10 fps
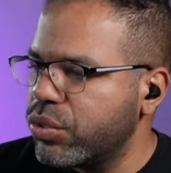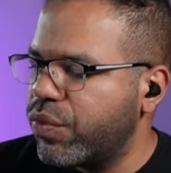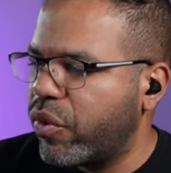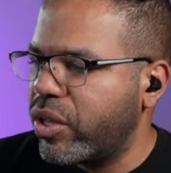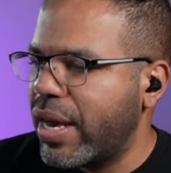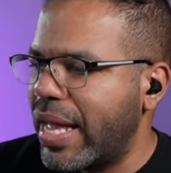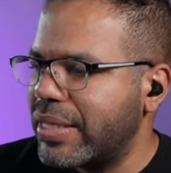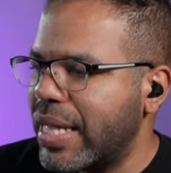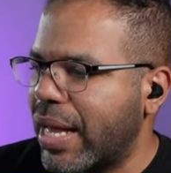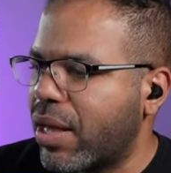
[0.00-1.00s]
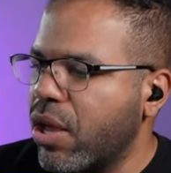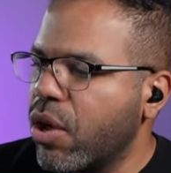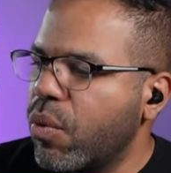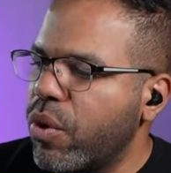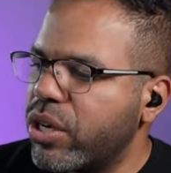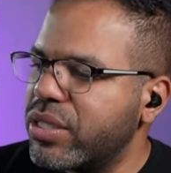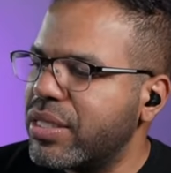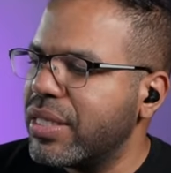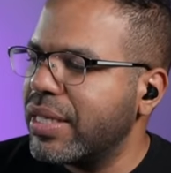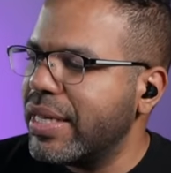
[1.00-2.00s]
for the Nasdaq, we're
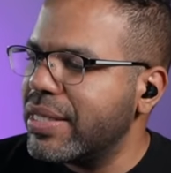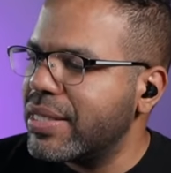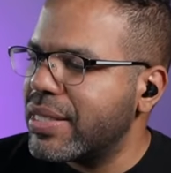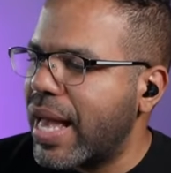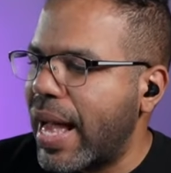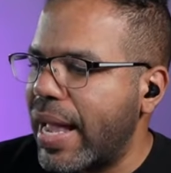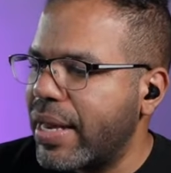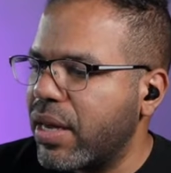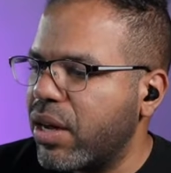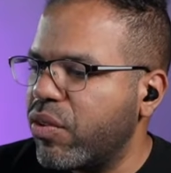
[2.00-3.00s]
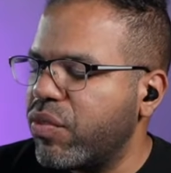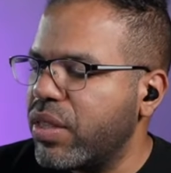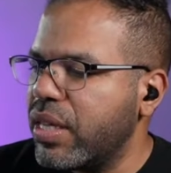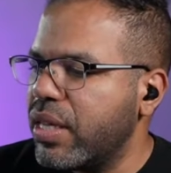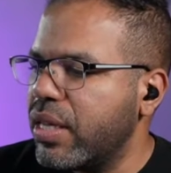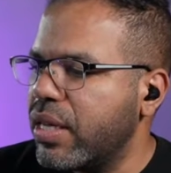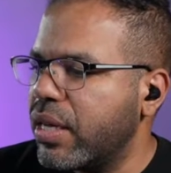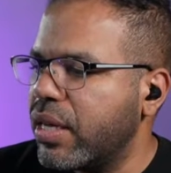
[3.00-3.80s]
still inside of the